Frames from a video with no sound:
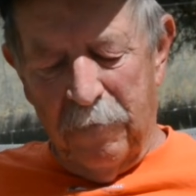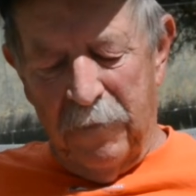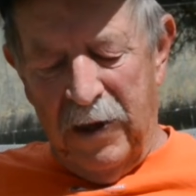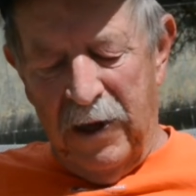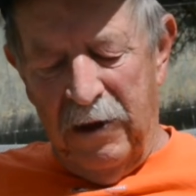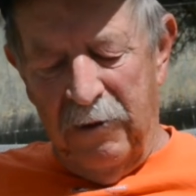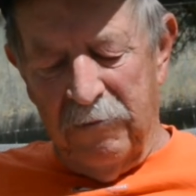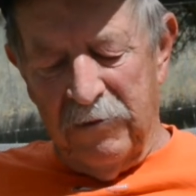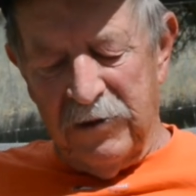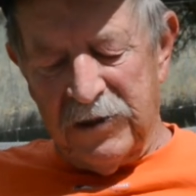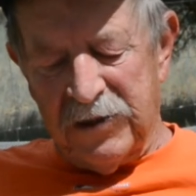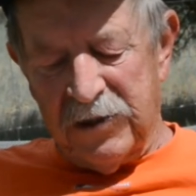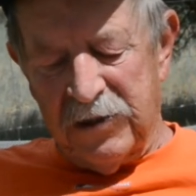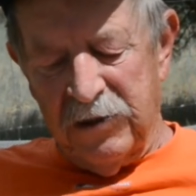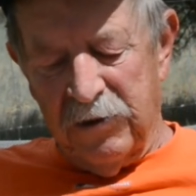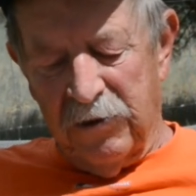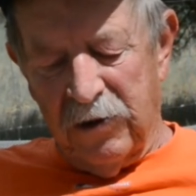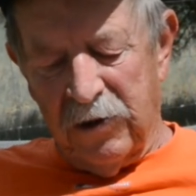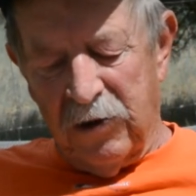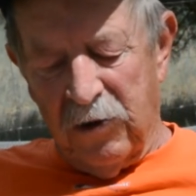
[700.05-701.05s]
he was
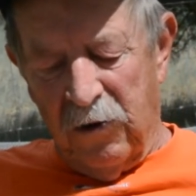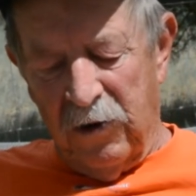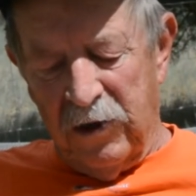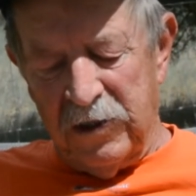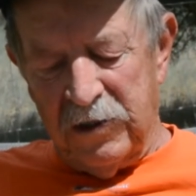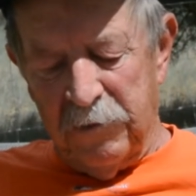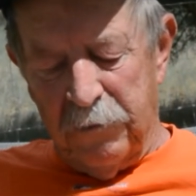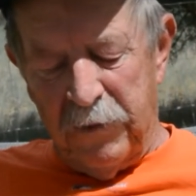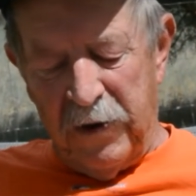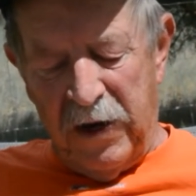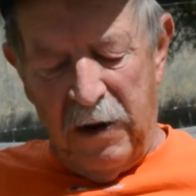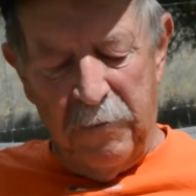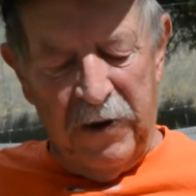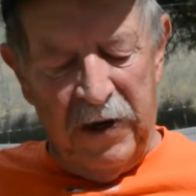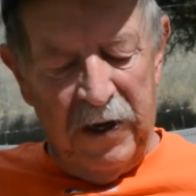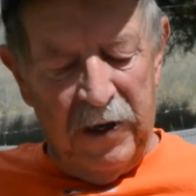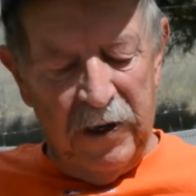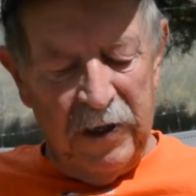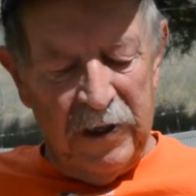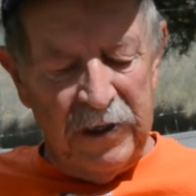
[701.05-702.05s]
still going to pay
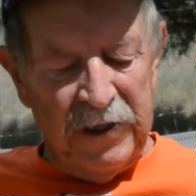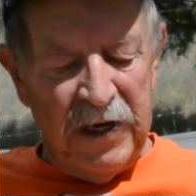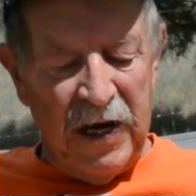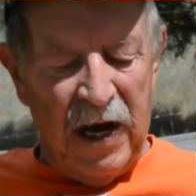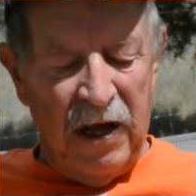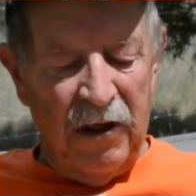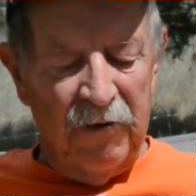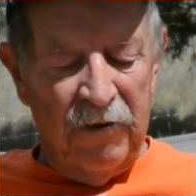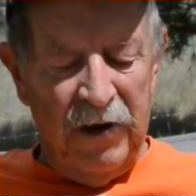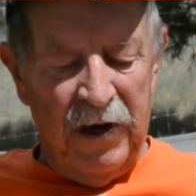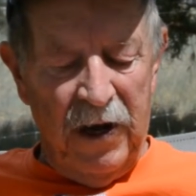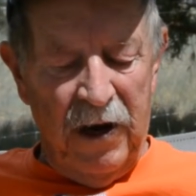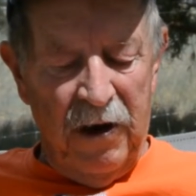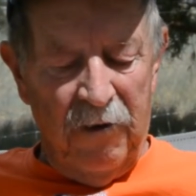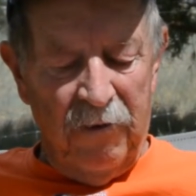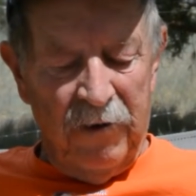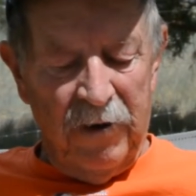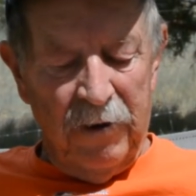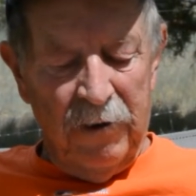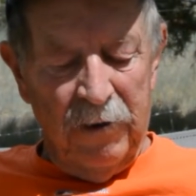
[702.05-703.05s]
me $1 an
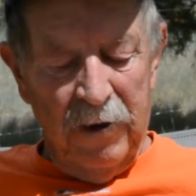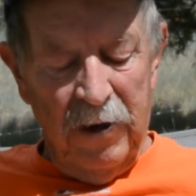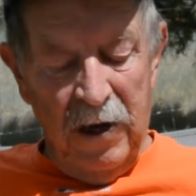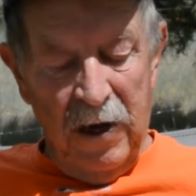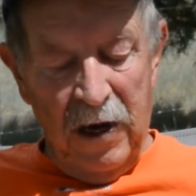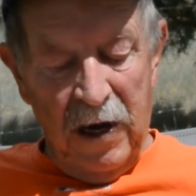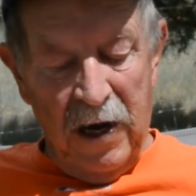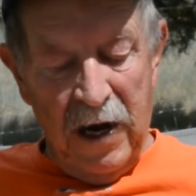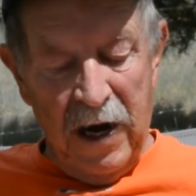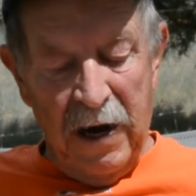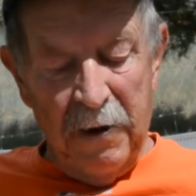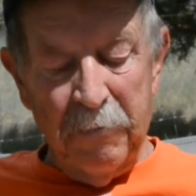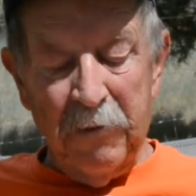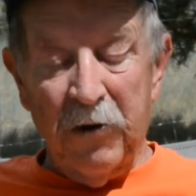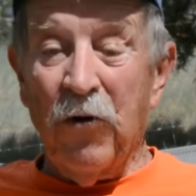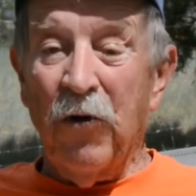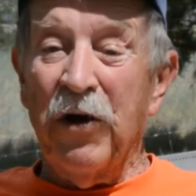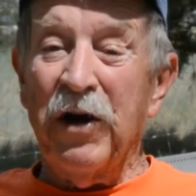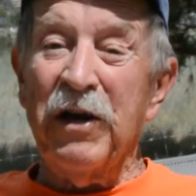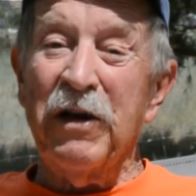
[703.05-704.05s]
hour. I'm
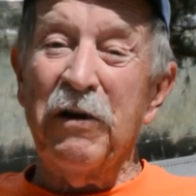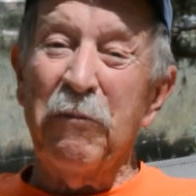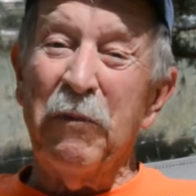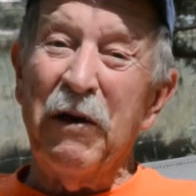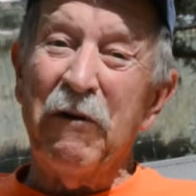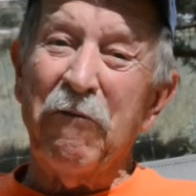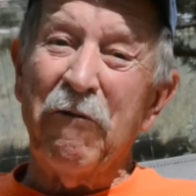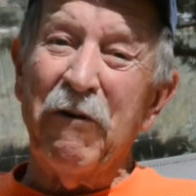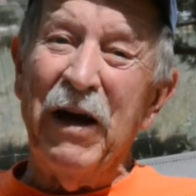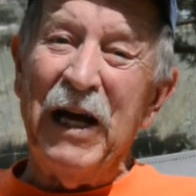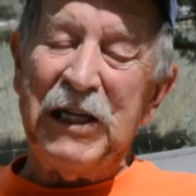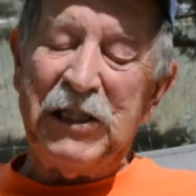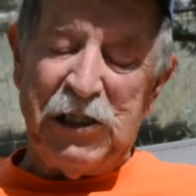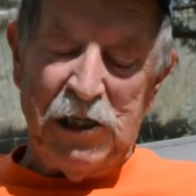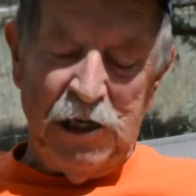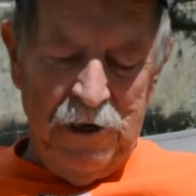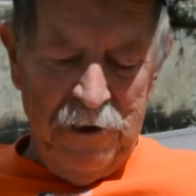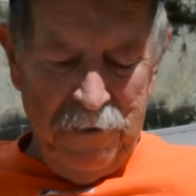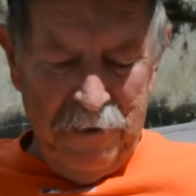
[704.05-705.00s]
going to be rich.